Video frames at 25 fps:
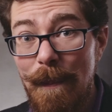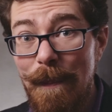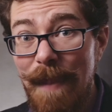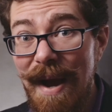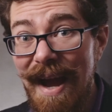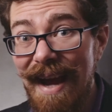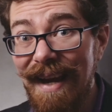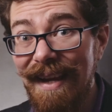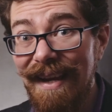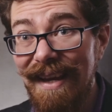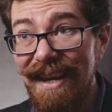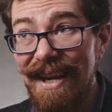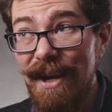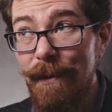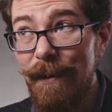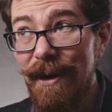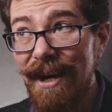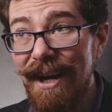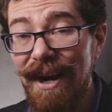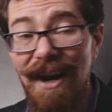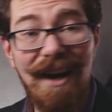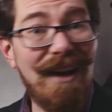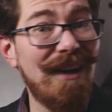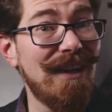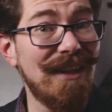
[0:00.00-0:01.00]
Bang, here
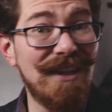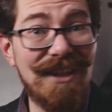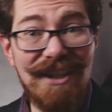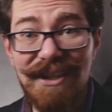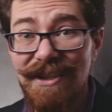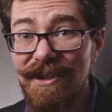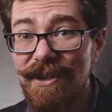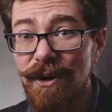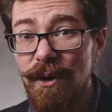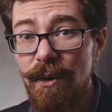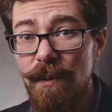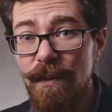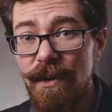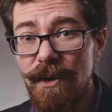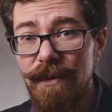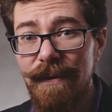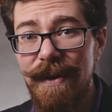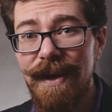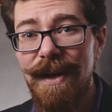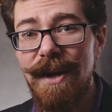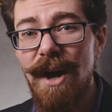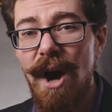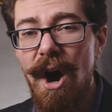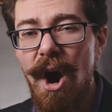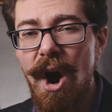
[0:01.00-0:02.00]
we are, still
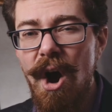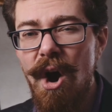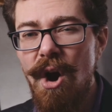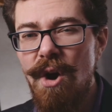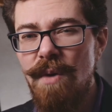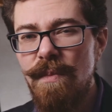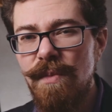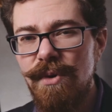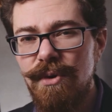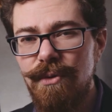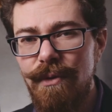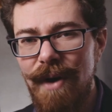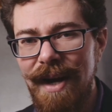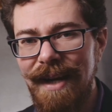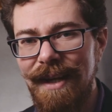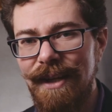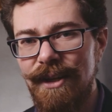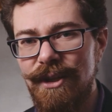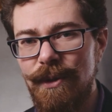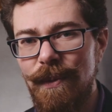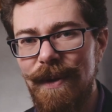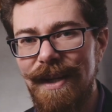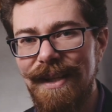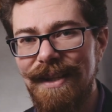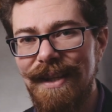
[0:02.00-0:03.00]
moving, home grading
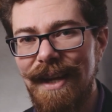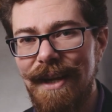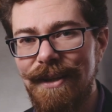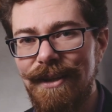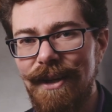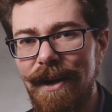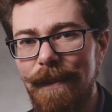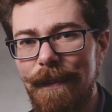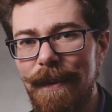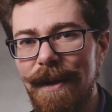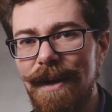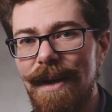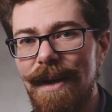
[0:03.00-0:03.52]
suite setup.